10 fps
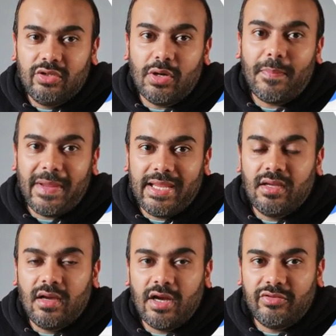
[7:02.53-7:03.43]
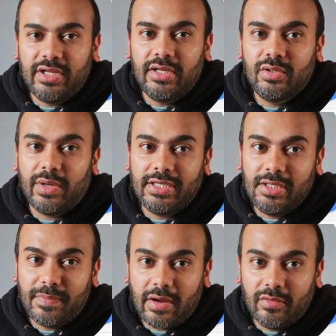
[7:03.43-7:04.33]
you are paying
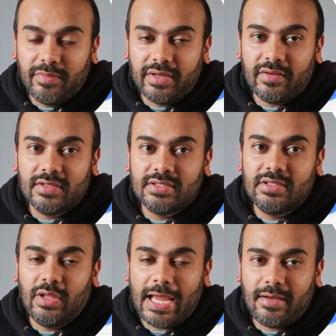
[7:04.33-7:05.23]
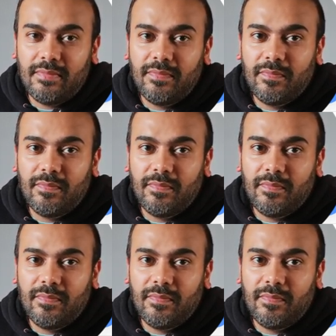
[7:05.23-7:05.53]
£120 because that